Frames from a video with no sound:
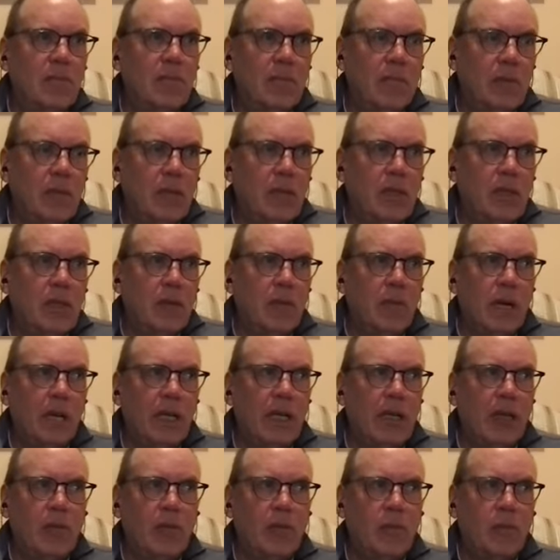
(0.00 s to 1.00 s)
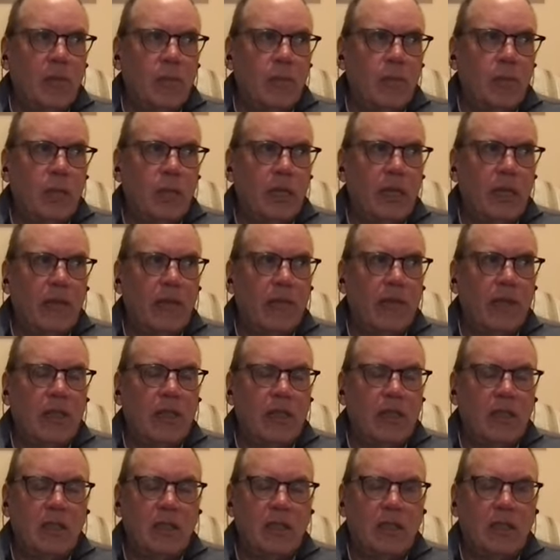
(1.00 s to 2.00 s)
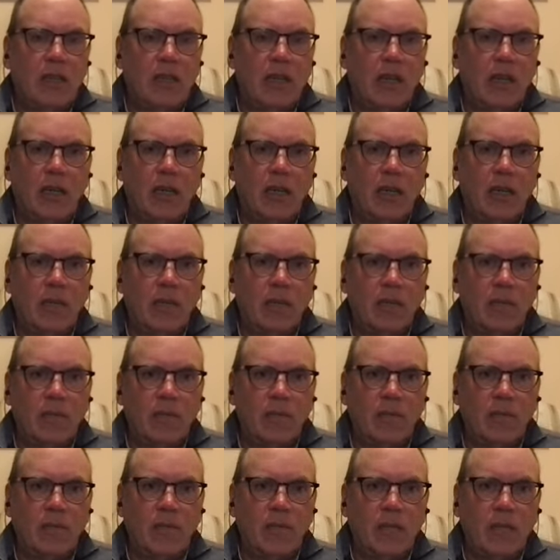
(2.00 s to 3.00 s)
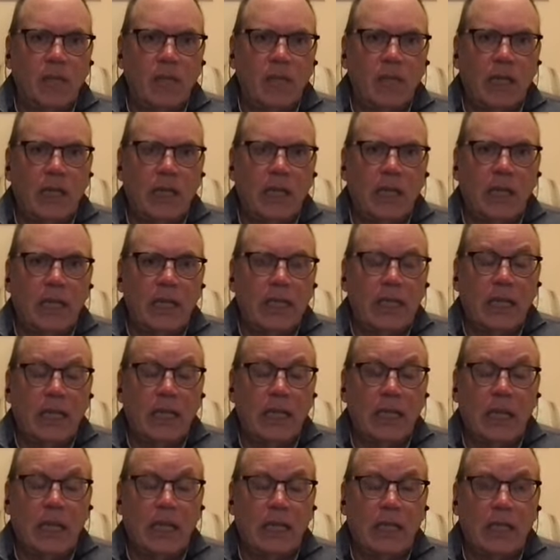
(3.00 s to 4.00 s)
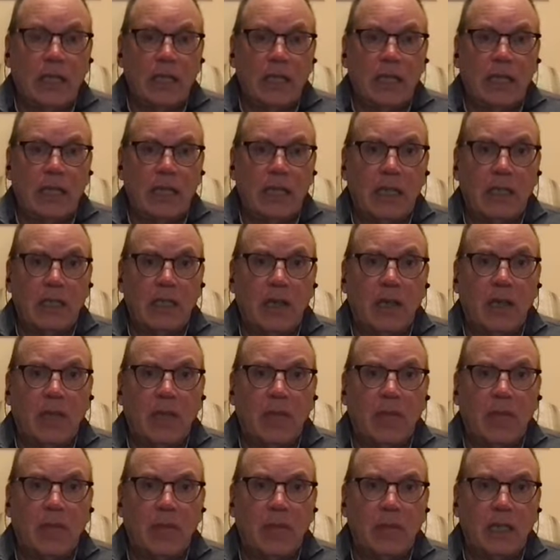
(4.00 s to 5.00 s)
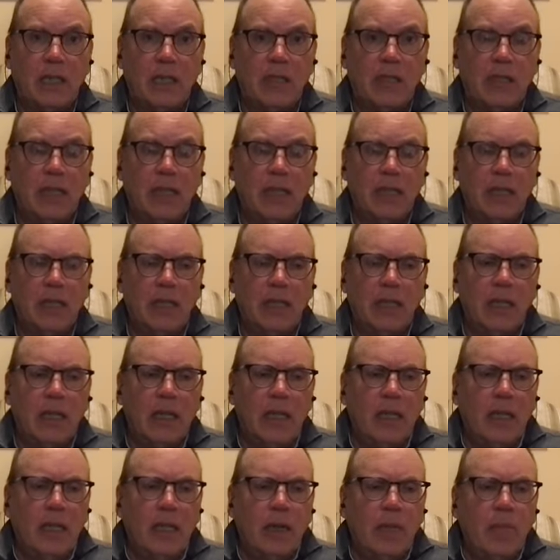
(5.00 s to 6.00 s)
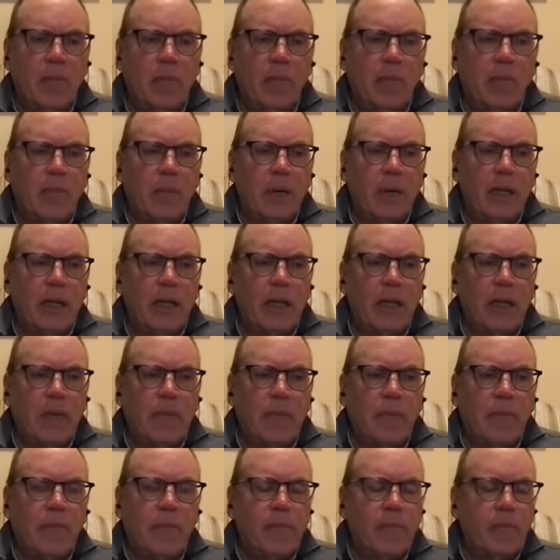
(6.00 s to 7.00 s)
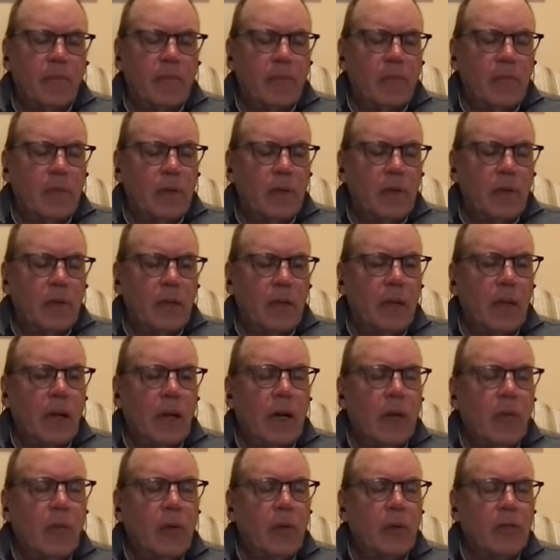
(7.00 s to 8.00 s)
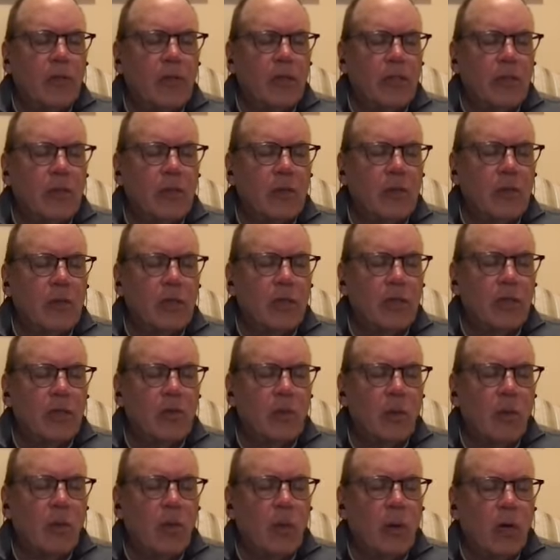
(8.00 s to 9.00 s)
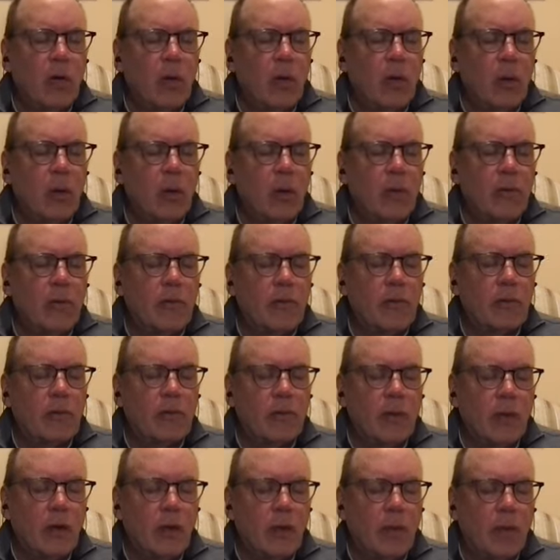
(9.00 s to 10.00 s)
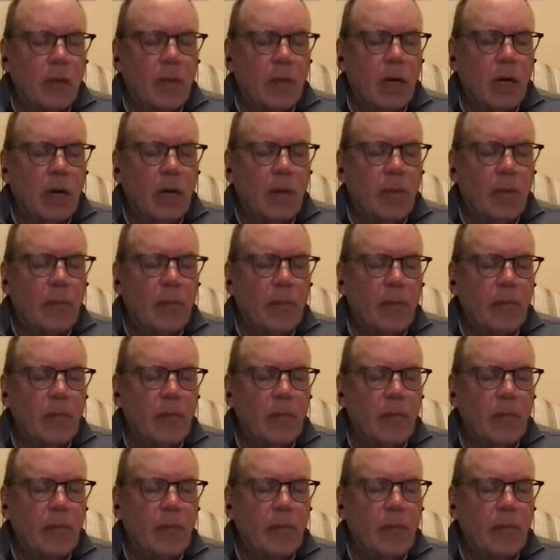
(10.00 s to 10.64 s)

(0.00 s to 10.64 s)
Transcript: you know my own proclivities are you know te- I tend not to get calm easily, but I want to say two things. One, first of all, um,